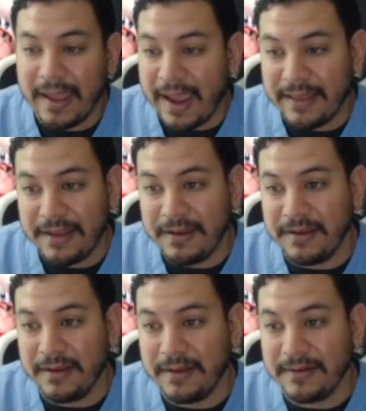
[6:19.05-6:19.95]
And
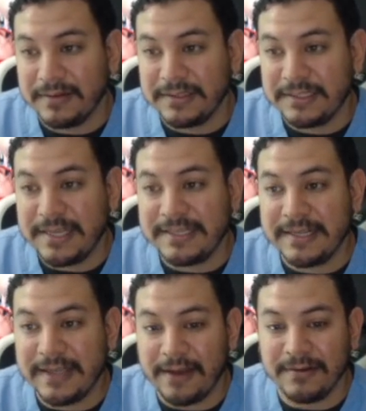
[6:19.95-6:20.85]
then 60
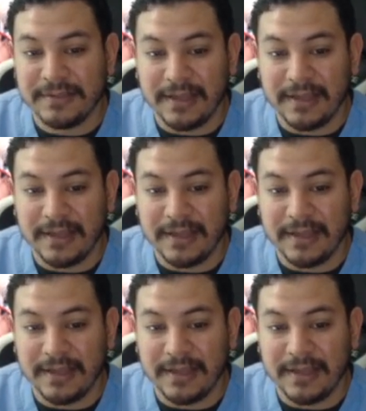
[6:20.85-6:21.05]
titles